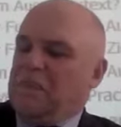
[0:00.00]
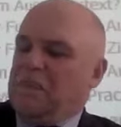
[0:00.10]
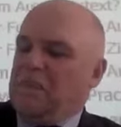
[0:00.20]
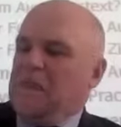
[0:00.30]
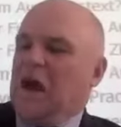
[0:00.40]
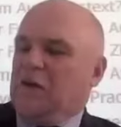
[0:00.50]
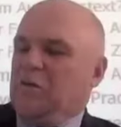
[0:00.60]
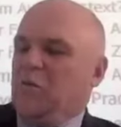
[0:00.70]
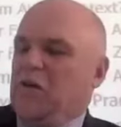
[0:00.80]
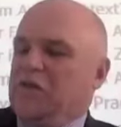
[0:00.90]
Yeah,
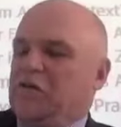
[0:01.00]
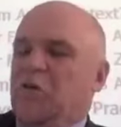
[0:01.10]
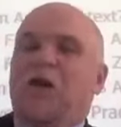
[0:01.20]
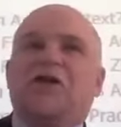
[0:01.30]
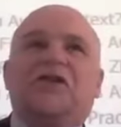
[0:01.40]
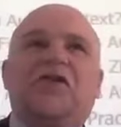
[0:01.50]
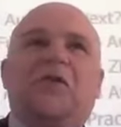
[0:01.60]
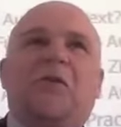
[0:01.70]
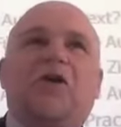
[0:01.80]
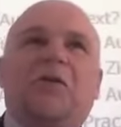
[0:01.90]
what is quality? The
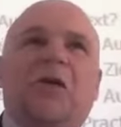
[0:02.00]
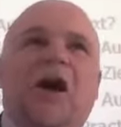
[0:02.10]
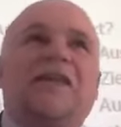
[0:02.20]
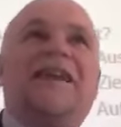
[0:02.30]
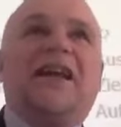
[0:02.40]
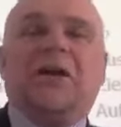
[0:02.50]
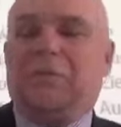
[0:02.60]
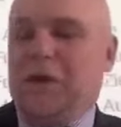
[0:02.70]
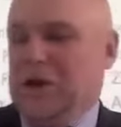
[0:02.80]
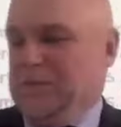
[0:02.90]
bottom line, getting paid.